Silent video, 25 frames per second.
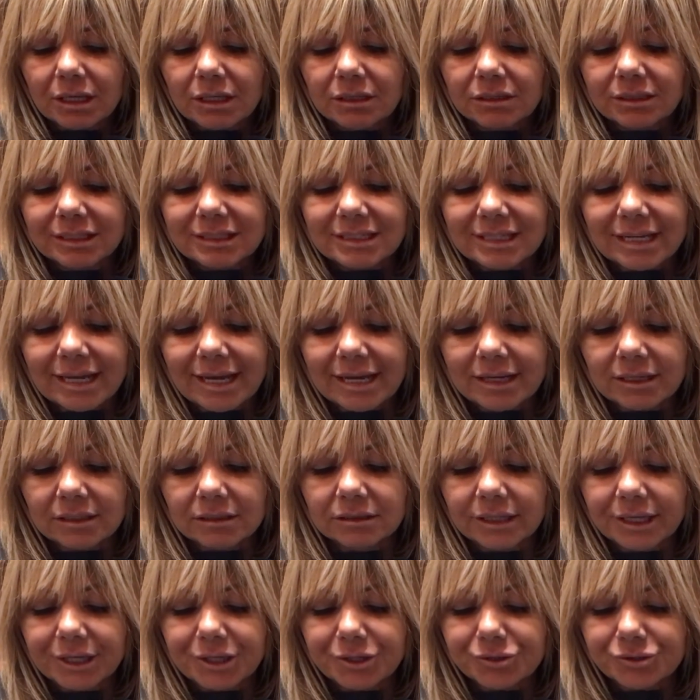let's add a
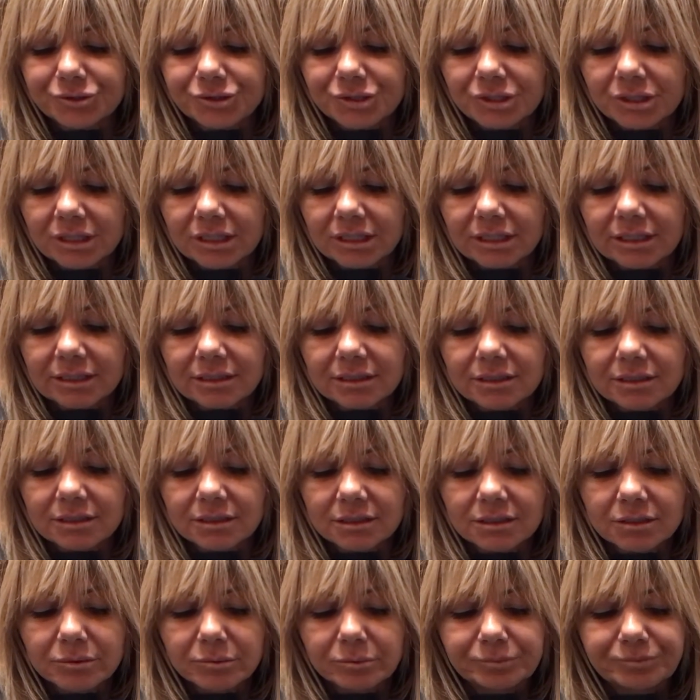layer to
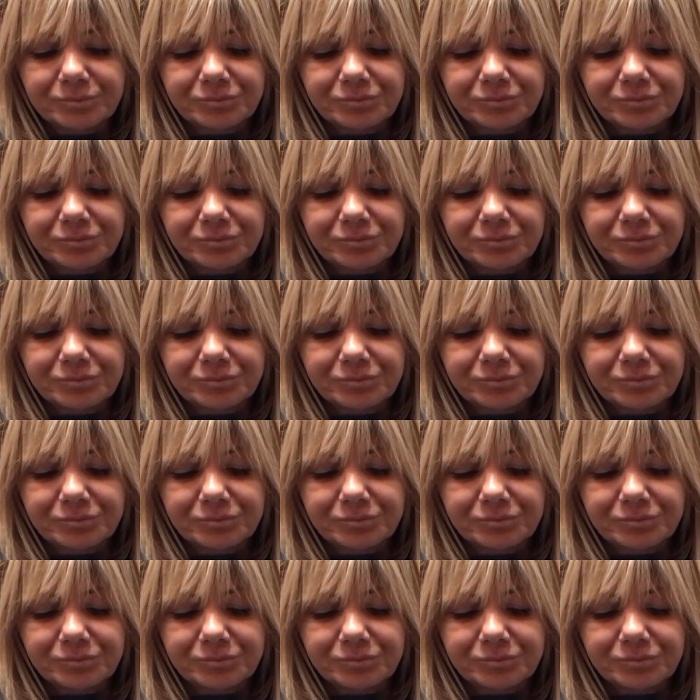this